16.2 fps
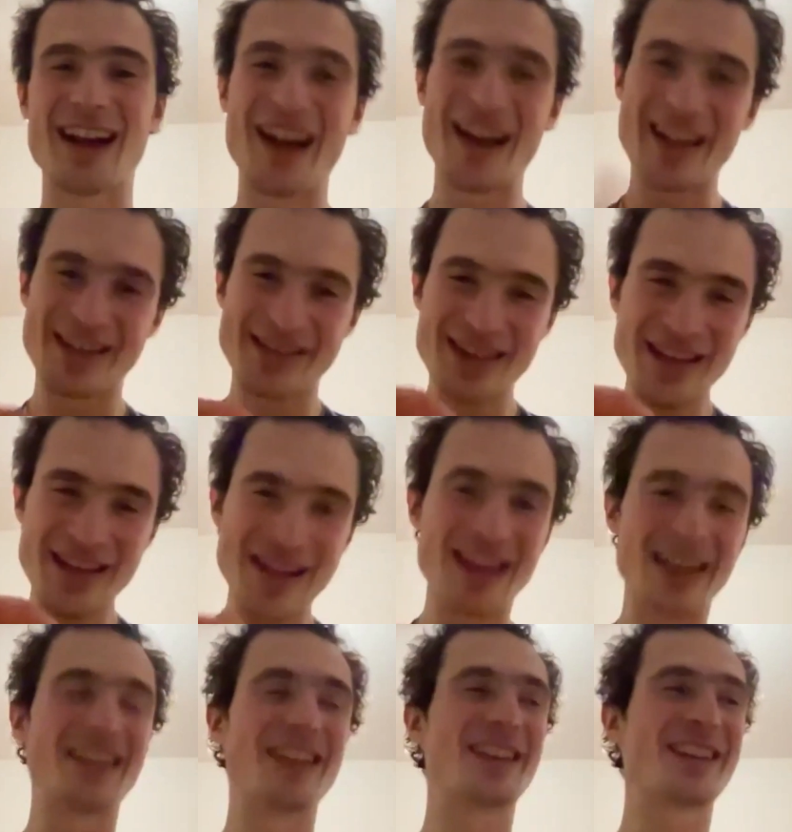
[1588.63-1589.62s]
I see
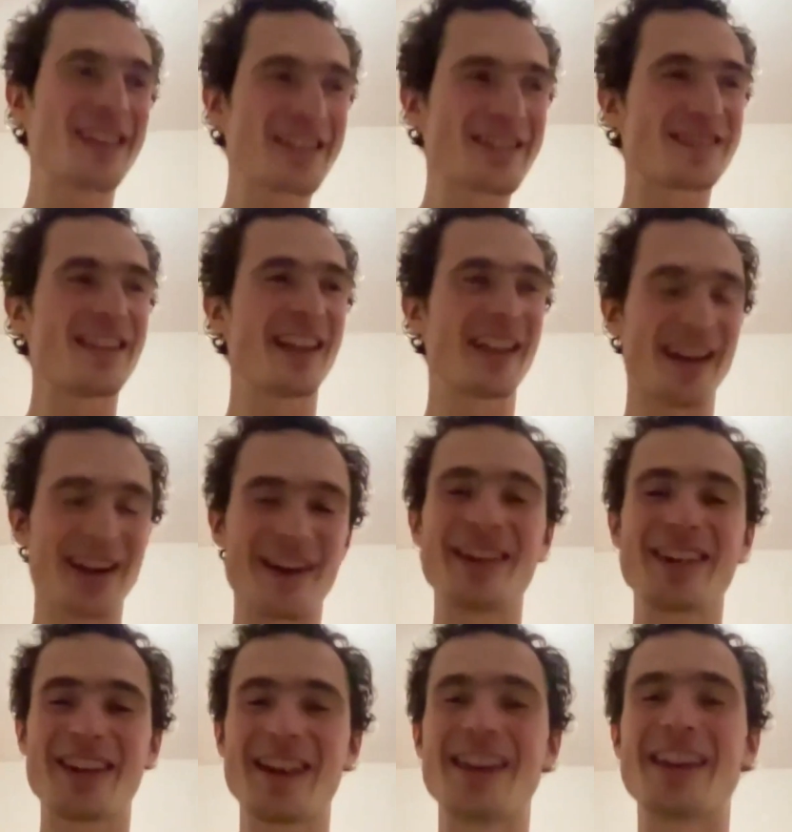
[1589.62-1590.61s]
that the kids that
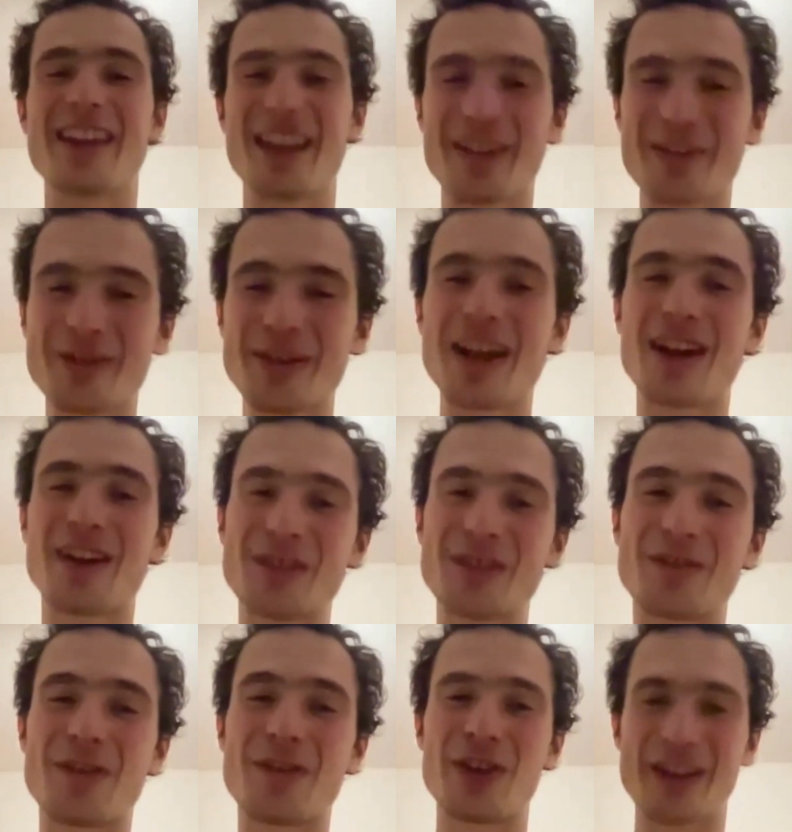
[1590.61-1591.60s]
are getting angry
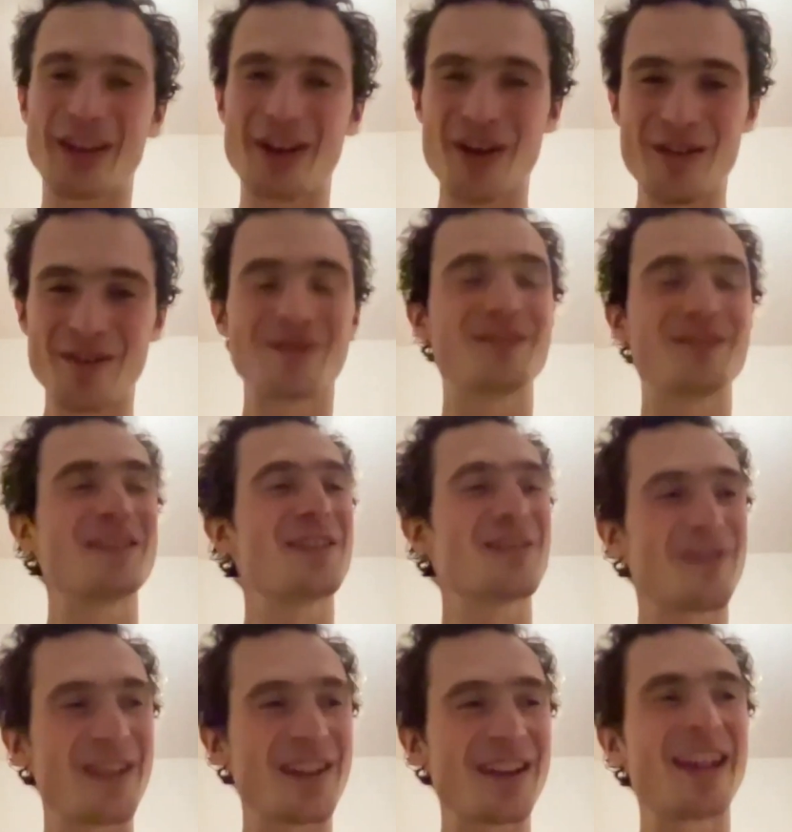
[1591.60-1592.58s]
after falling off,
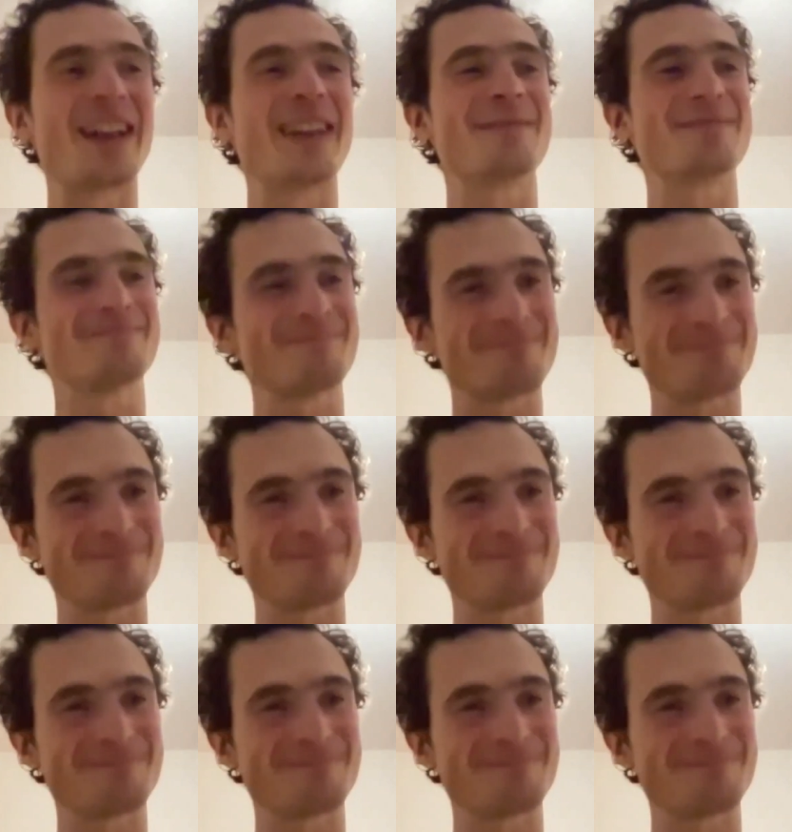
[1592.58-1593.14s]
you feel like,